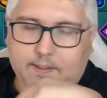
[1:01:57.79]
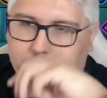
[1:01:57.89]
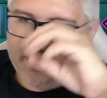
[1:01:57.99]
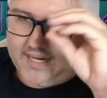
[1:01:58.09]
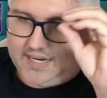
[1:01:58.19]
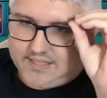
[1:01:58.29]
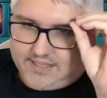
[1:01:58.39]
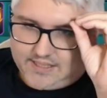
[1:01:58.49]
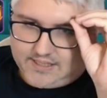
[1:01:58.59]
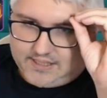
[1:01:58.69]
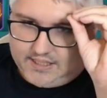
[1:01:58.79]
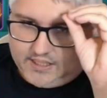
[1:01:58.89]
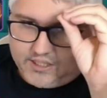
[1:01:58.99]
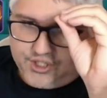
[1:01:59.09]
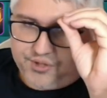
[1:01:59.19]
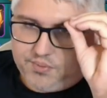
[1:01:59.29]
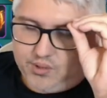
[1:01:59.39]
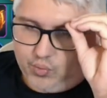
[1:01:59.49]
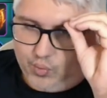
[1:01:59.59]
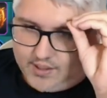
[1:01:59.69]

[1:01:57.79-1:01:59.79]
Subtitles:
because the synergy between